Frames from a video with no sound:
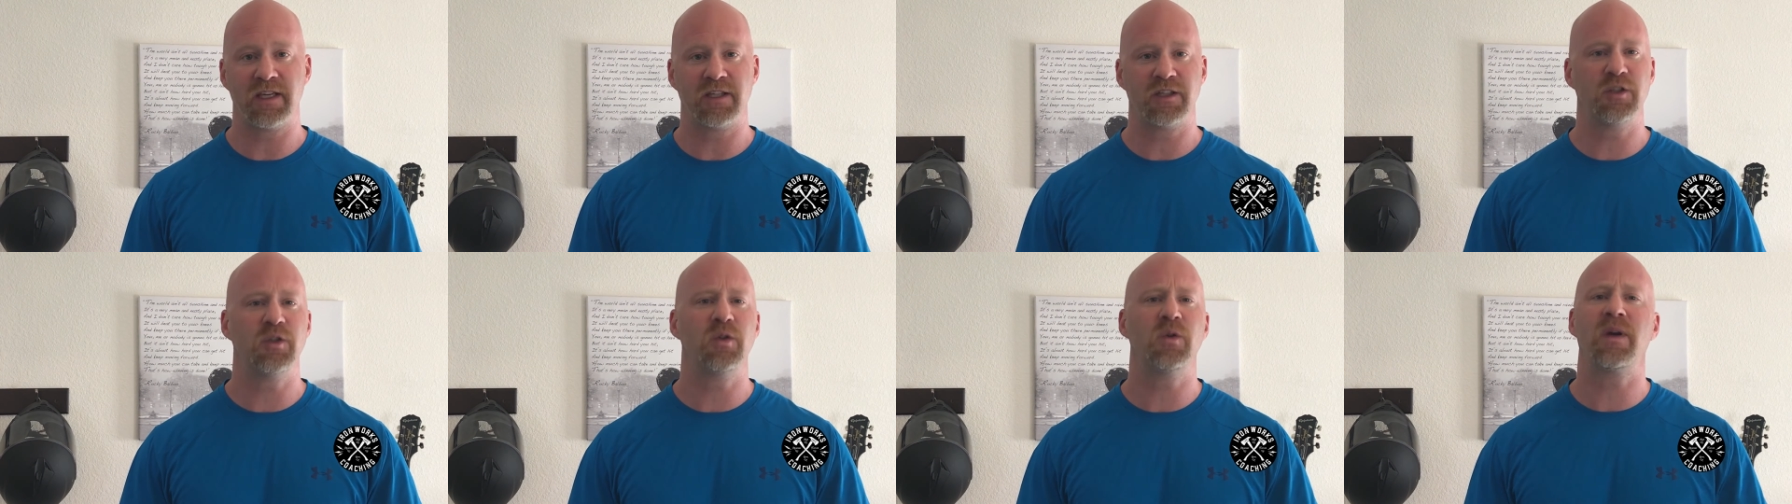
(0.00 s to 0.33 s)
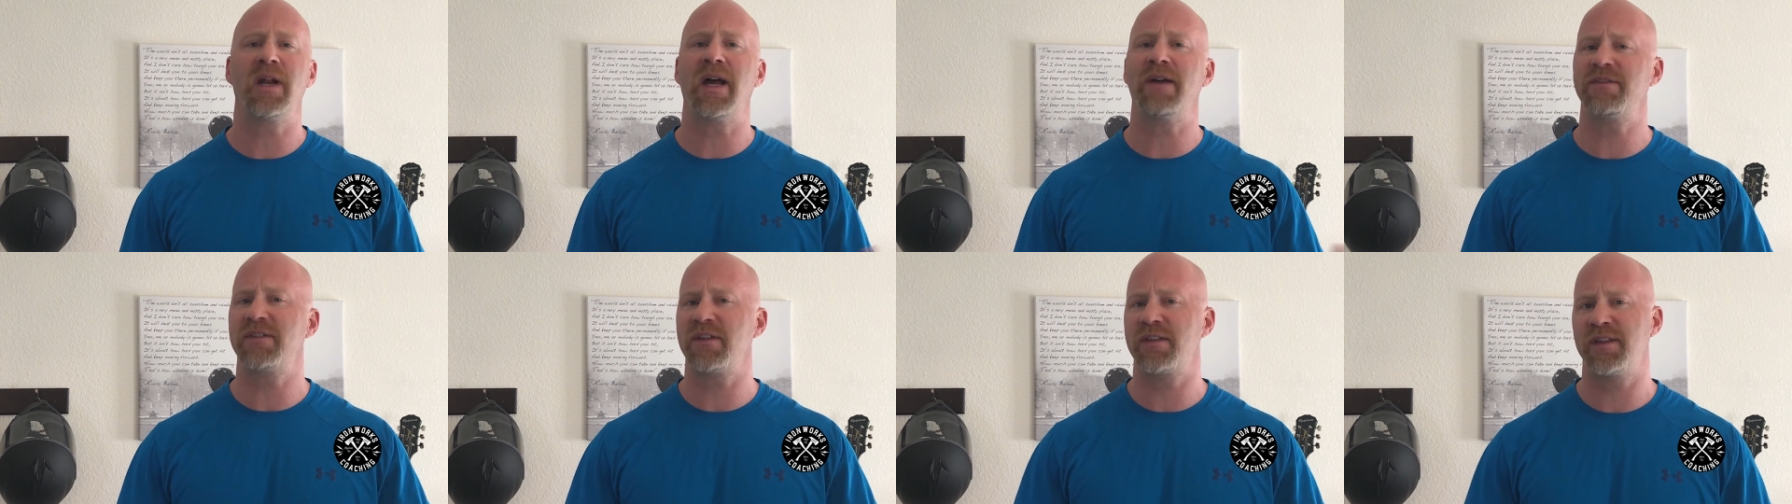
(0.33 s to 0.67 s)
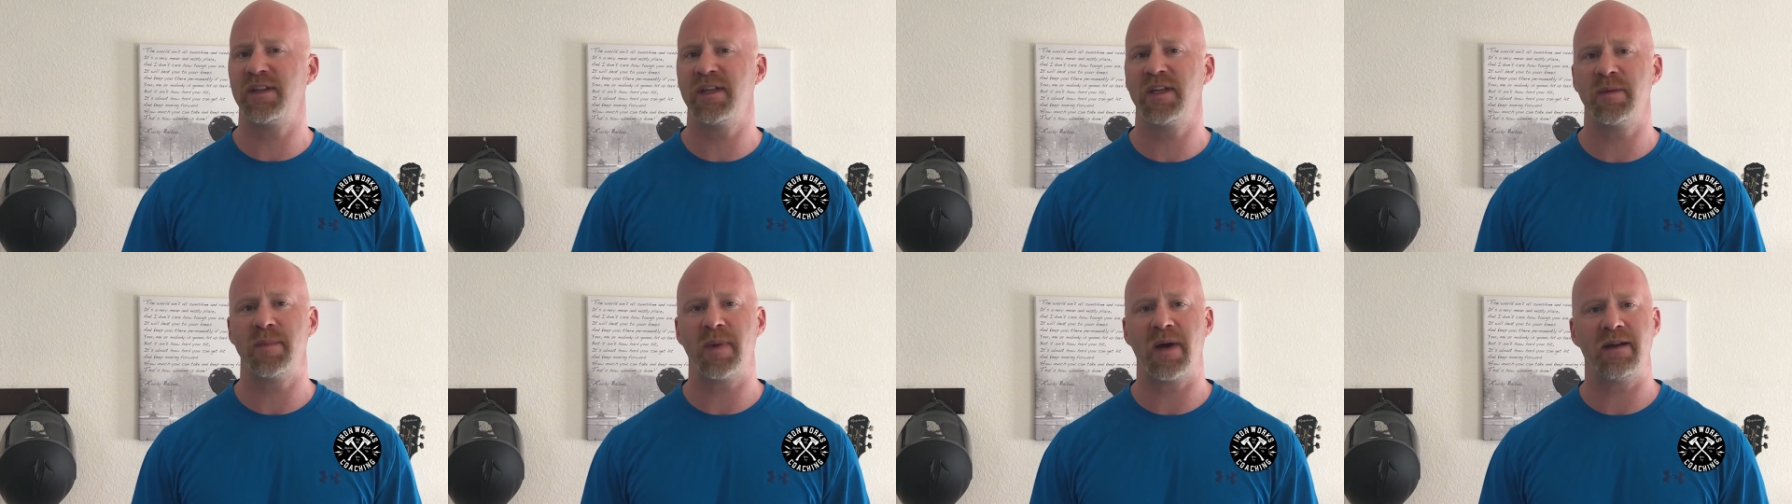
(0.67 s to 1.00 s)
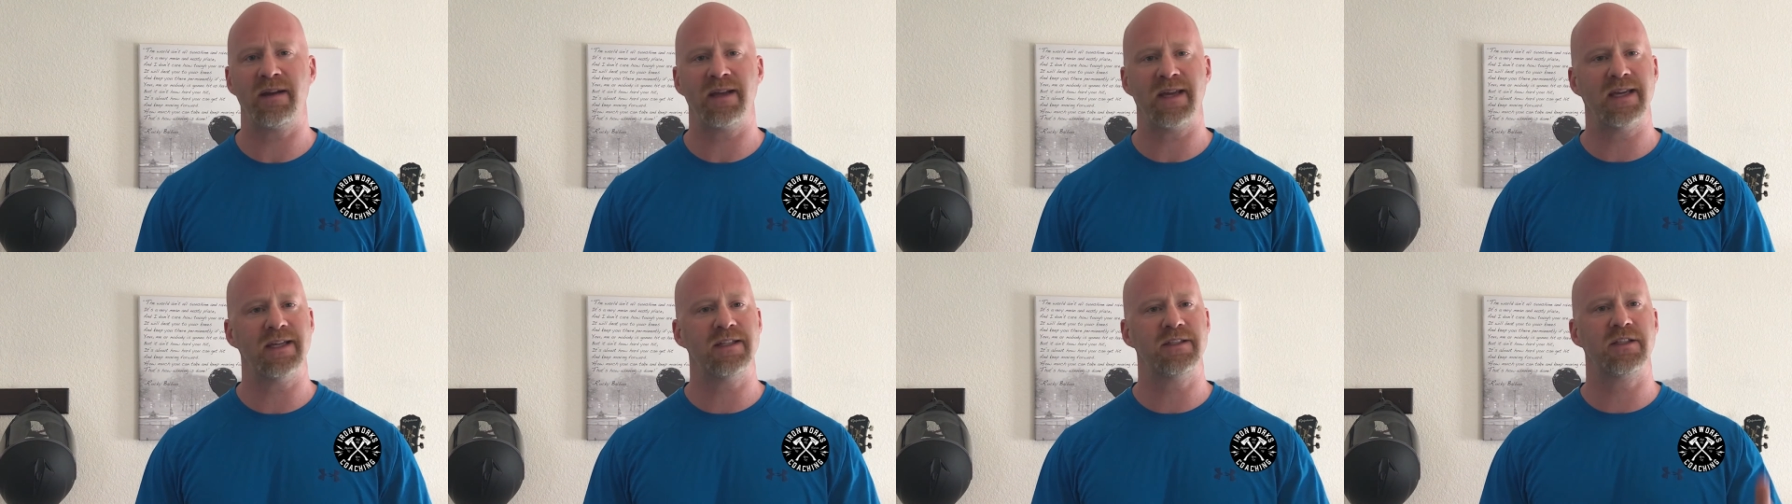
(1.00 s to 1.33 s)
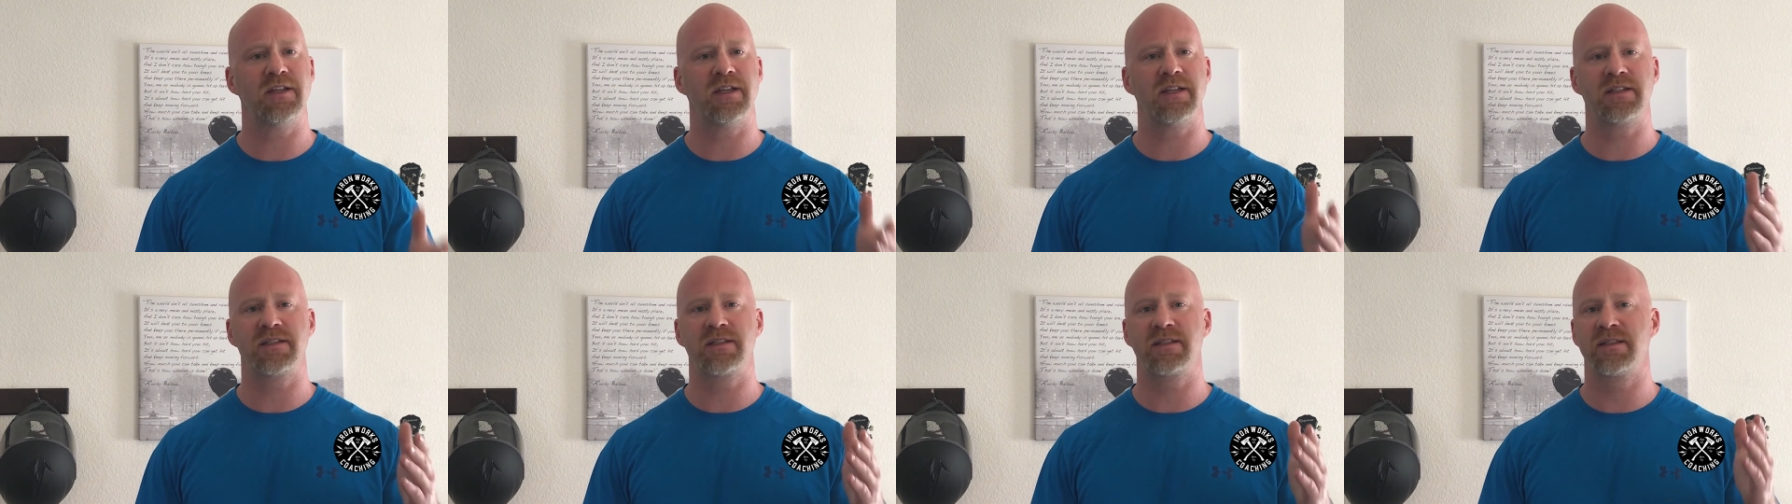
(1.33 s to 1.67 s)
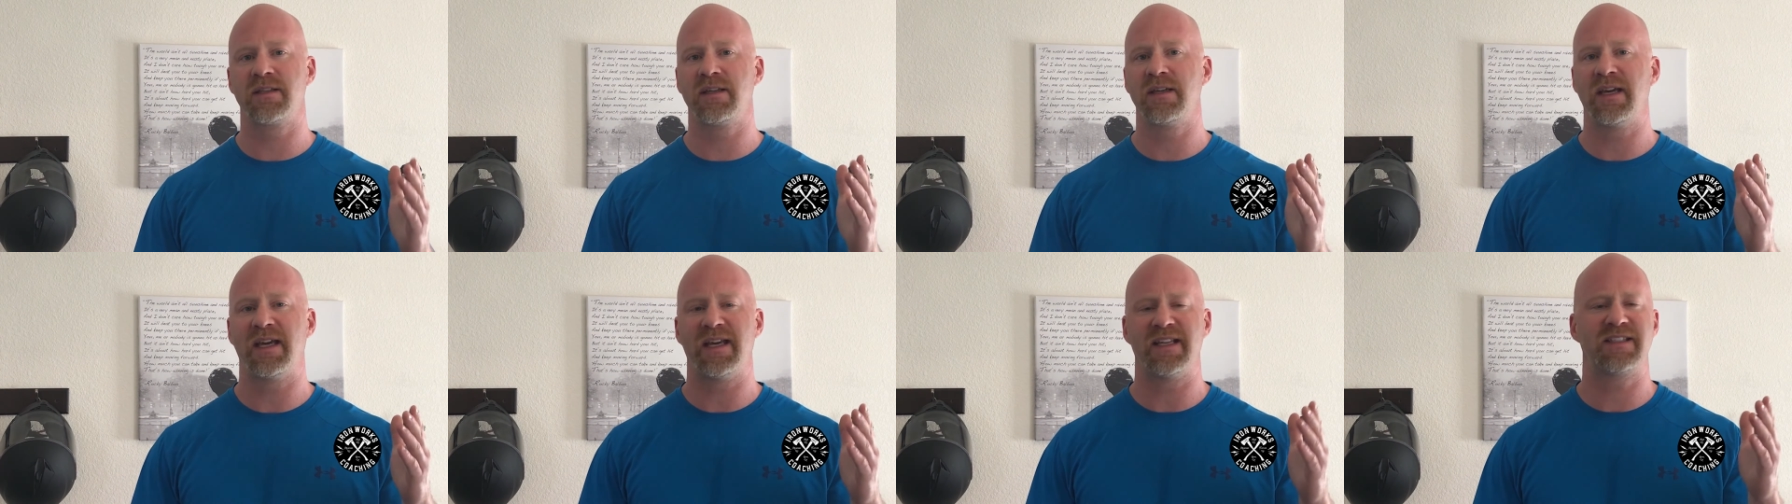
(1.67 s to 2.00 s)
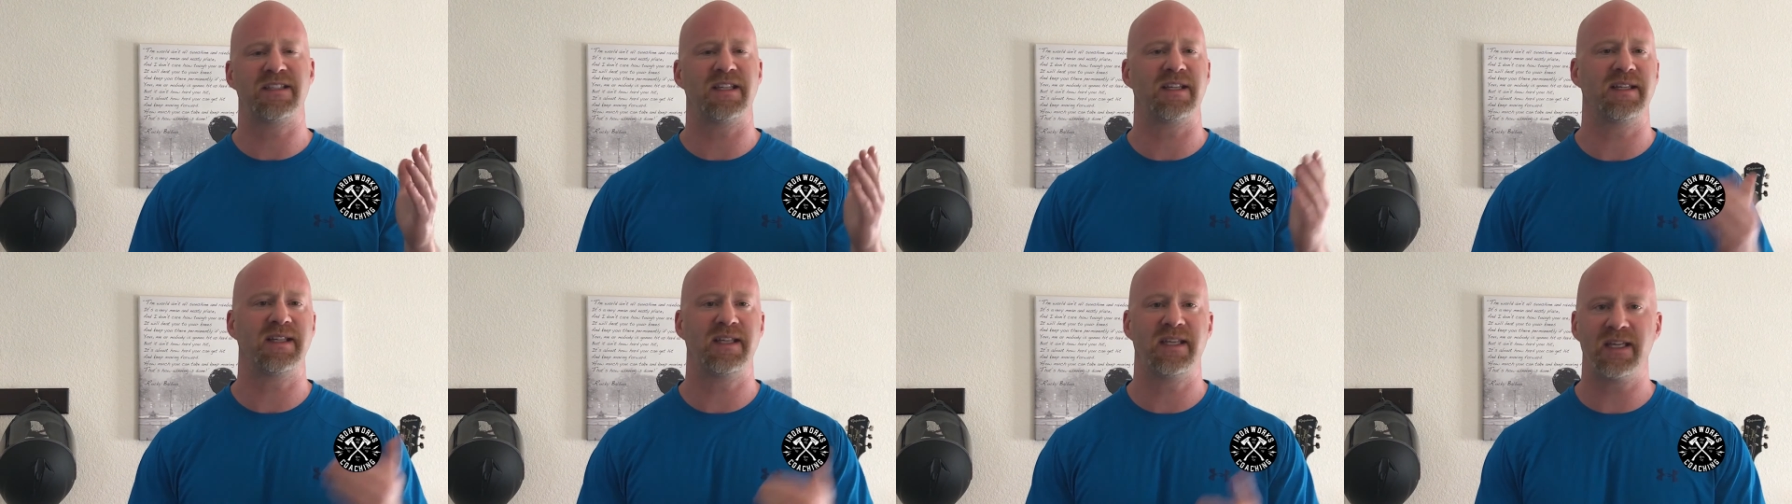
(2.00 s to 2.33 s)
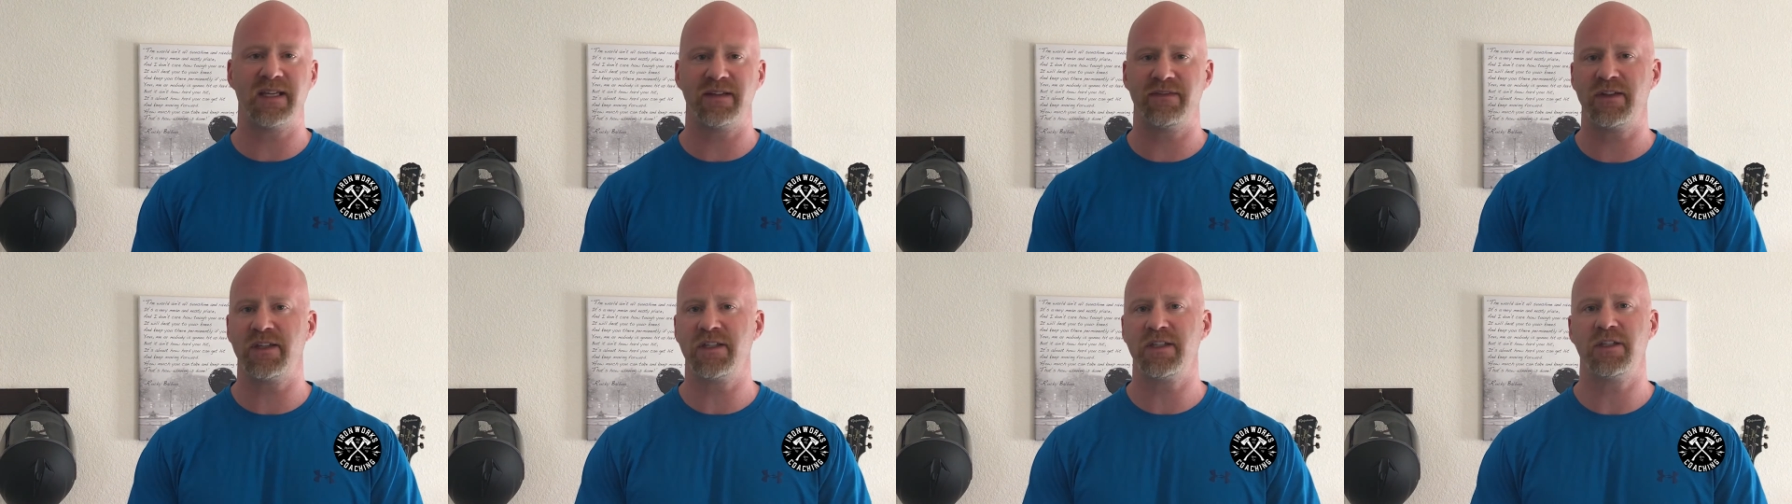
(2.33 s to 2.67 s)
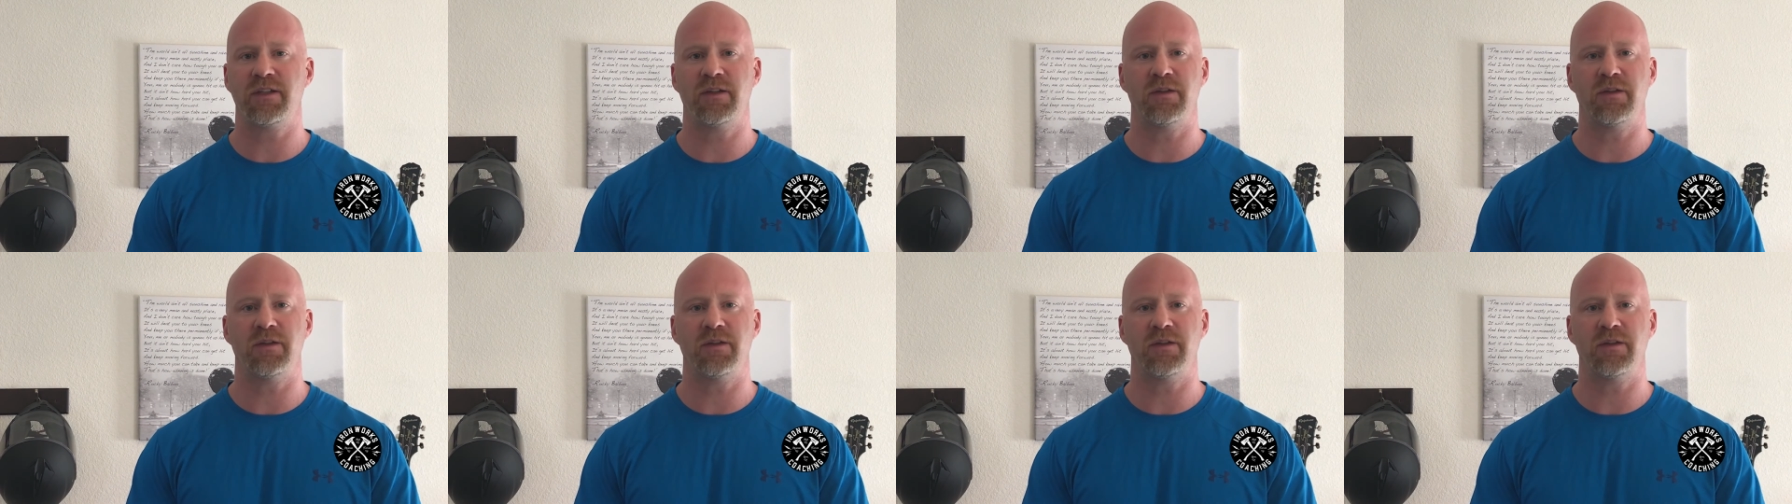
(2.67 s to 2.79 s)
You don't have to think about it. It's a given.